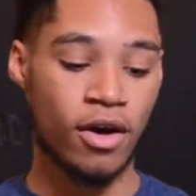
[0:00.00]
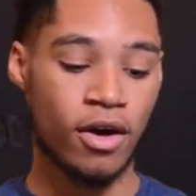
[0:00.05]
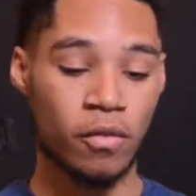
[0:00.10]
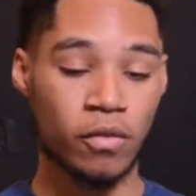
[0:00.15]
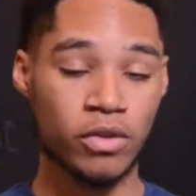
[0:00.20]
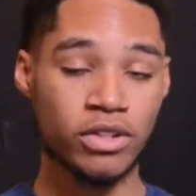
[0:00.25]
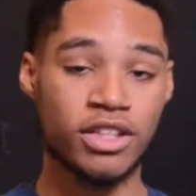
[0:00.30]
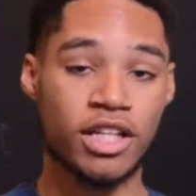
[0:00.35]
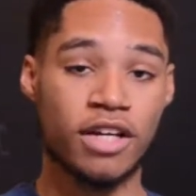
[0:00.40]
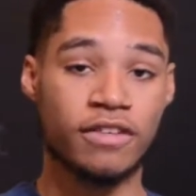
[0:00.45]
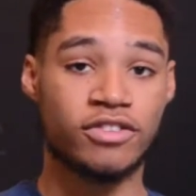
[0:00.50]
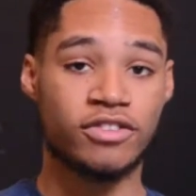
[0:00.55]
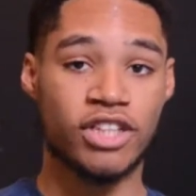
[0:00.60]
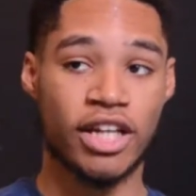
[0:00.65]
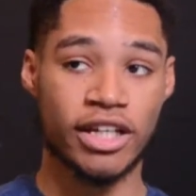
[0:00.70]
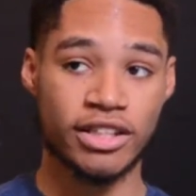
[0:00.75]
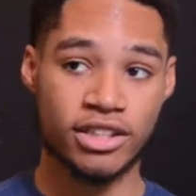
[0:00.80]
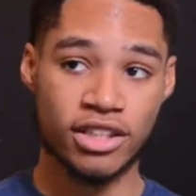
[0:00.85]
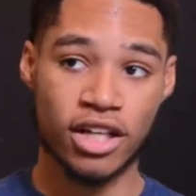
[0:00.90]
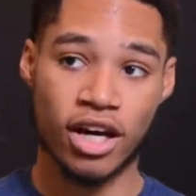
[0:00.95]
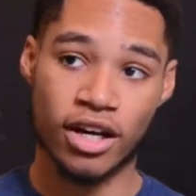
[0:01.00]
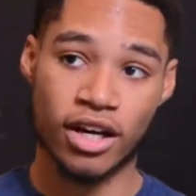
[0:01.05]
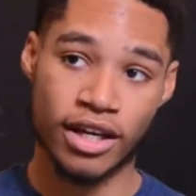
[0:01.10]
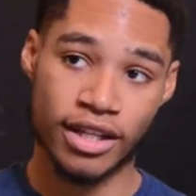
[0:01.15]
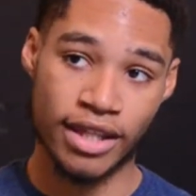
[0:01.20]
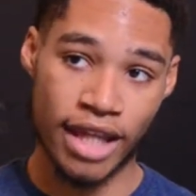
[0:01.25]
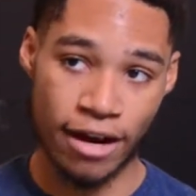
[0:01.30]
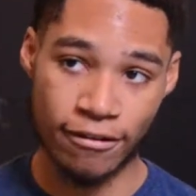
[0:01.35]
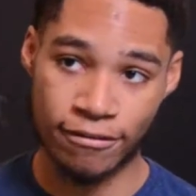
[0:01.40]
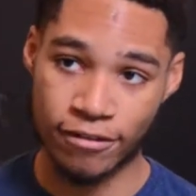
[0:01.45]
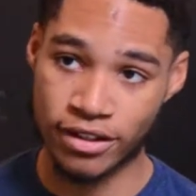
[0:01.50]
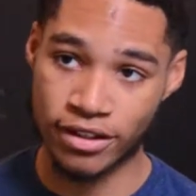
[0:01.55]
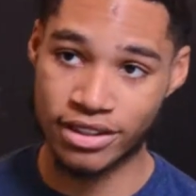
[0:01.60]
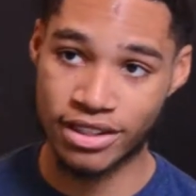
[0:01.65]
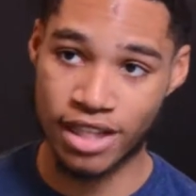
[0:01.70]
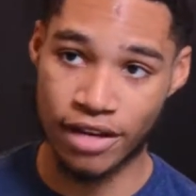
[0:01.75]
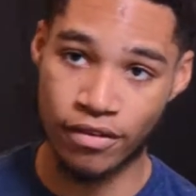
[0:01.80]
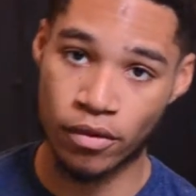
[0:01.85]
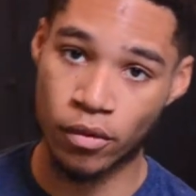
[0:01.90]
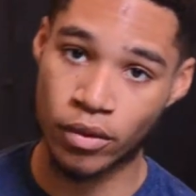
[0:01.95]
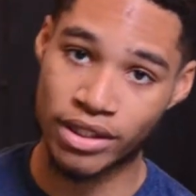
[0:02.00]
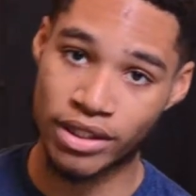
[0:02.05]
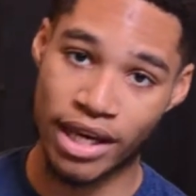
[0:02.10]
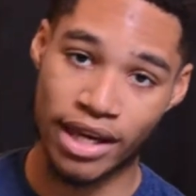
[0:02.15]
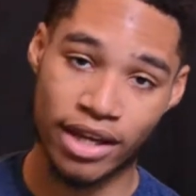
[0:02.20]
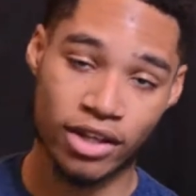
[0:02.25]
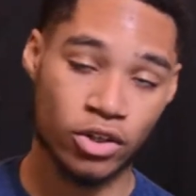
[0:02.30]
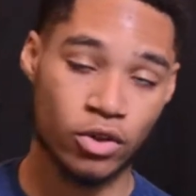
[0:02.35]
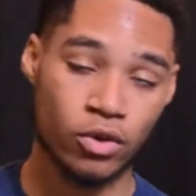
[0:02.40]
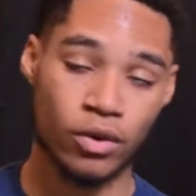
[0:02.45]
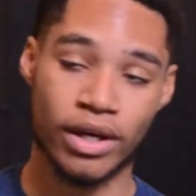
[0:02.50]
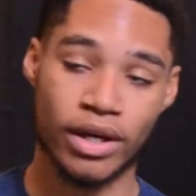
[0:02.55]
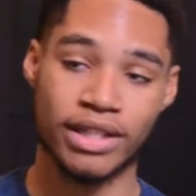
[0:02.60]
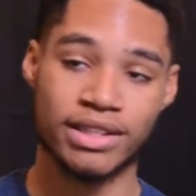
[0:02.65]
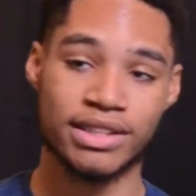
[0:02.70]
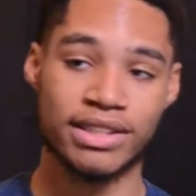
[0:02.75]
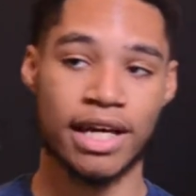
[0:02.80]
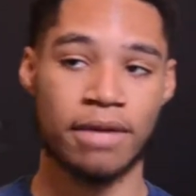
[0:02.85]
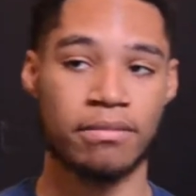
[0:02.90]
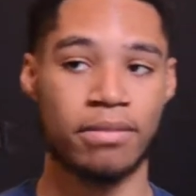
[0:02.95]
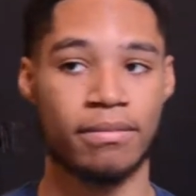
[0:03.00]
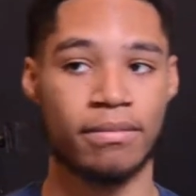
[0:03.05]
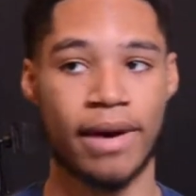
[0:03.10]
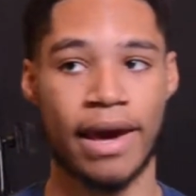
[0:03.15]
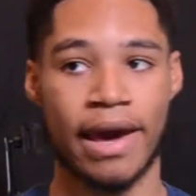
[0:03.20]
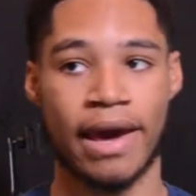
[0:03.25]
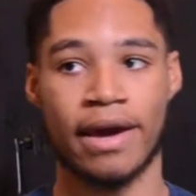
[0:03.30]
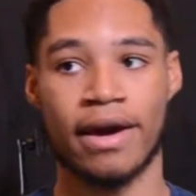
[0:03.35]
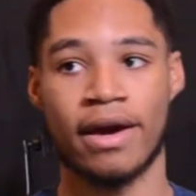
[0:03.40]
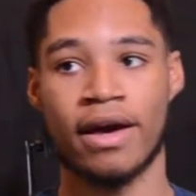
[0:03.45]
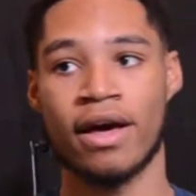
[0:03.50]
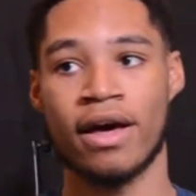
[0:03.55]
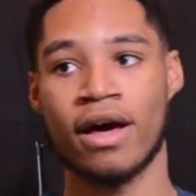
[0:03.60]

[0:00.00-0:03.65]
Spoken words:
We'll see if Chase Young in that front seven, what they can do against Tampa Bay.